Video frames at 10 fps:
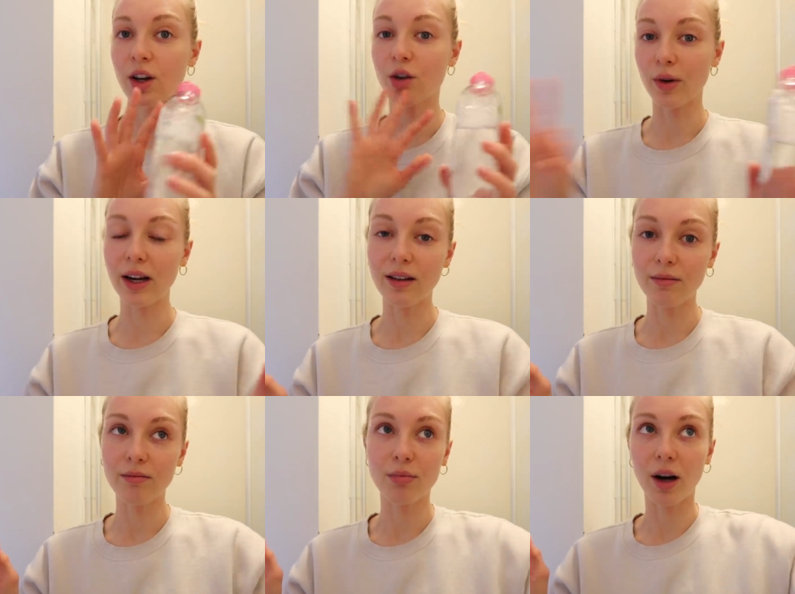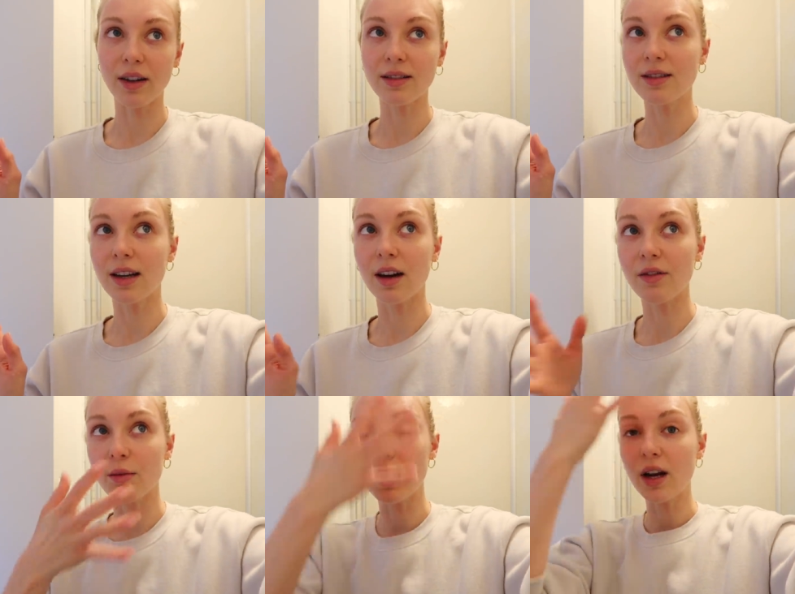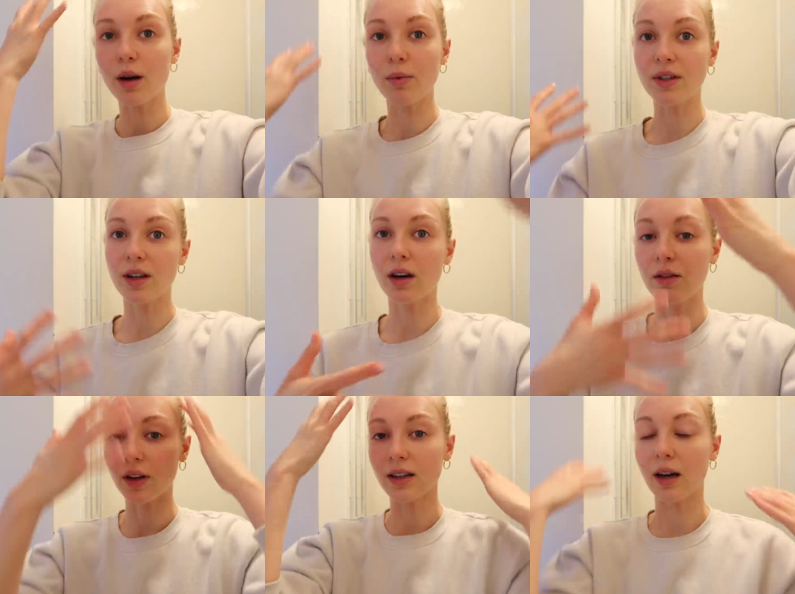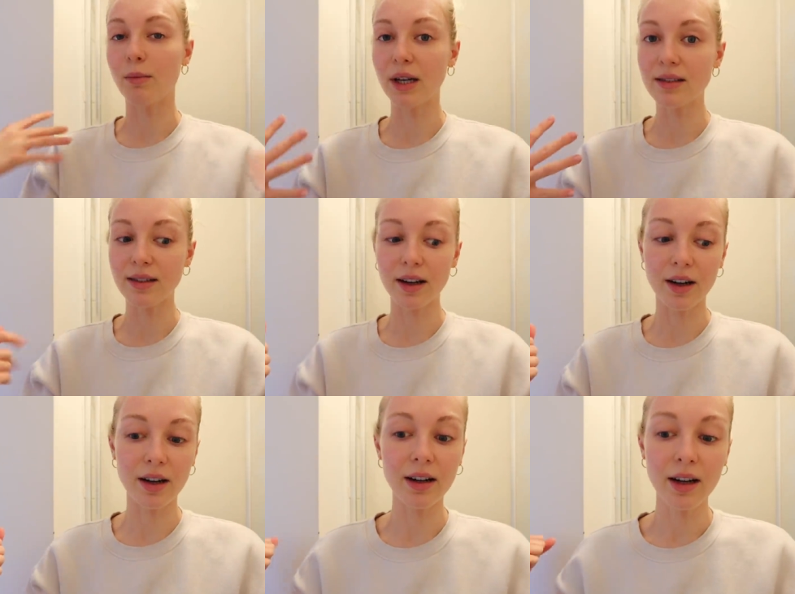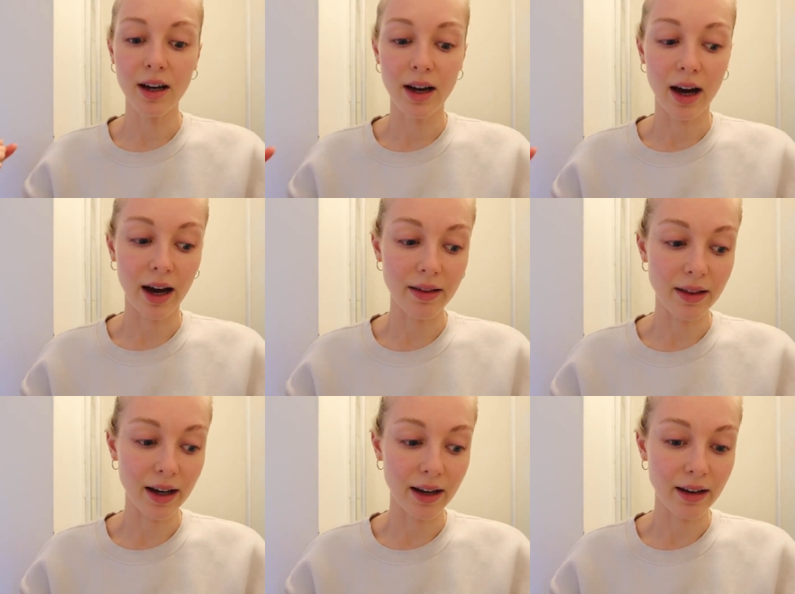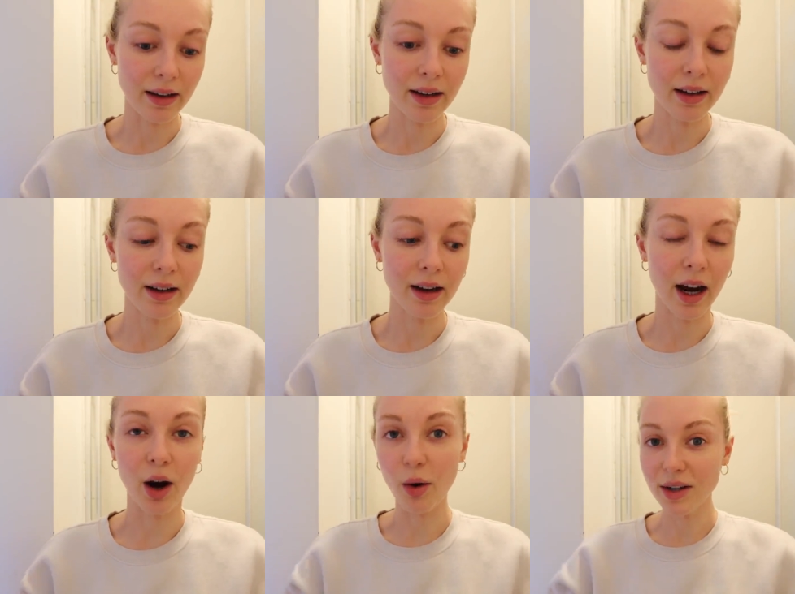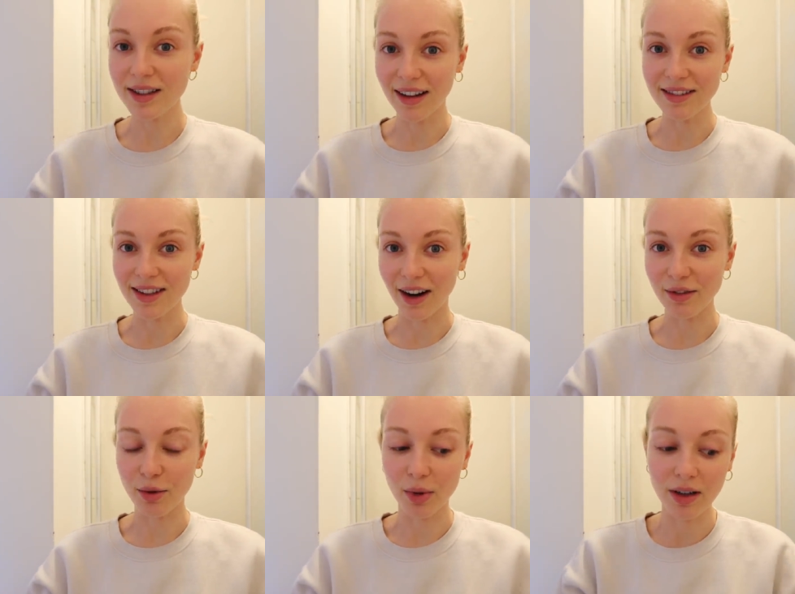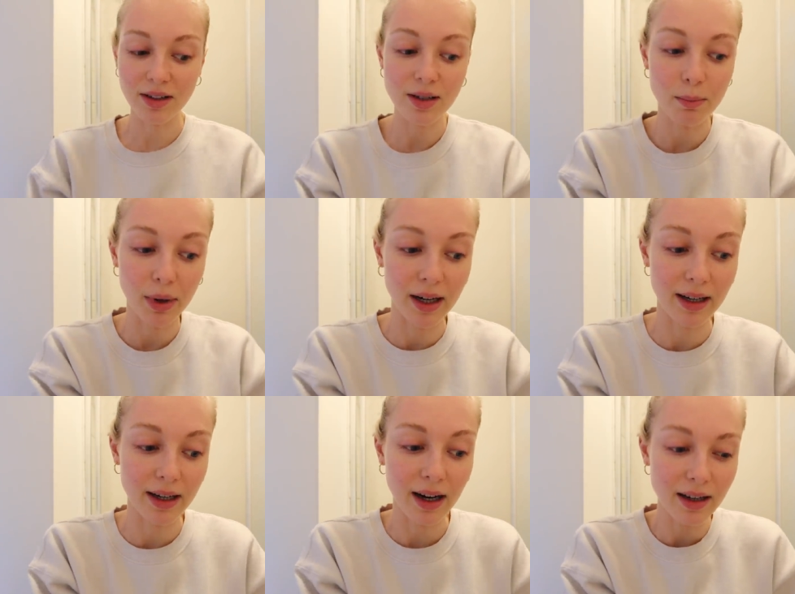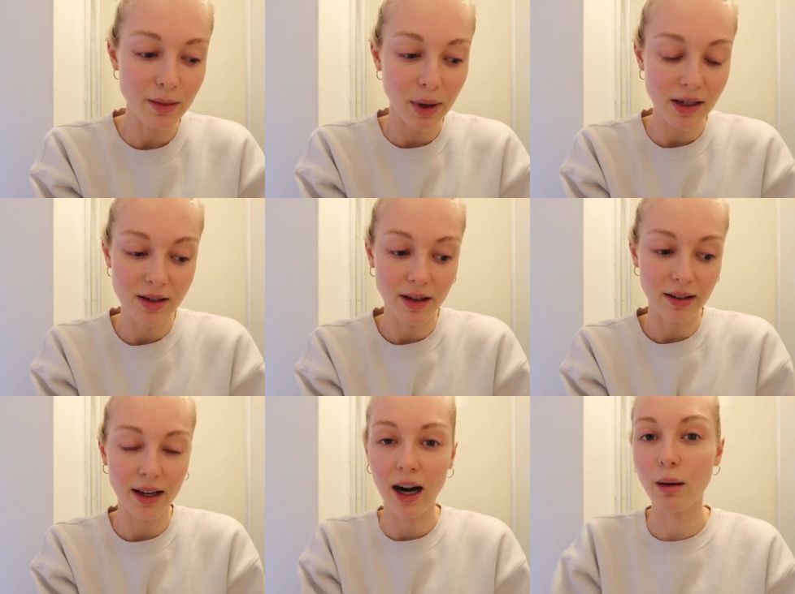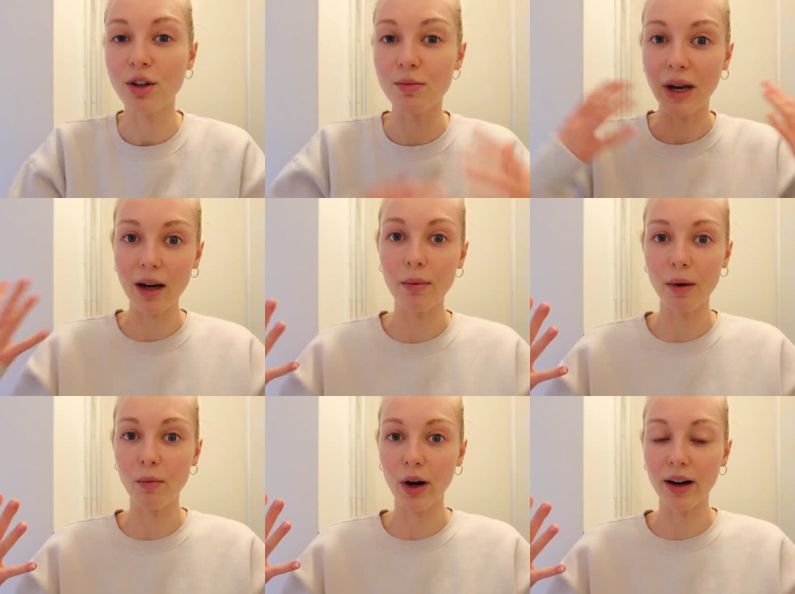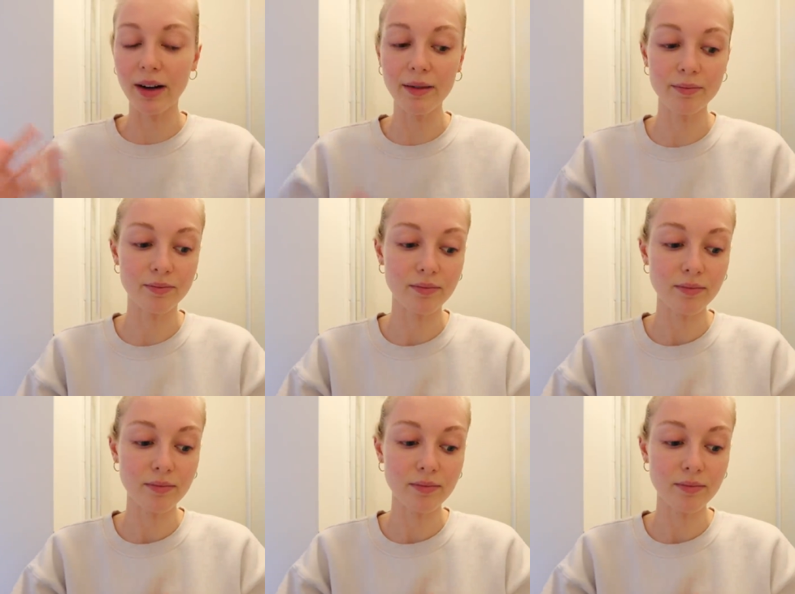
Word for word: Great product to take off the makeup and take off like that base layer. And then I always cleanse afterwards, but it kind of depends on like how much makeup I'm wearing,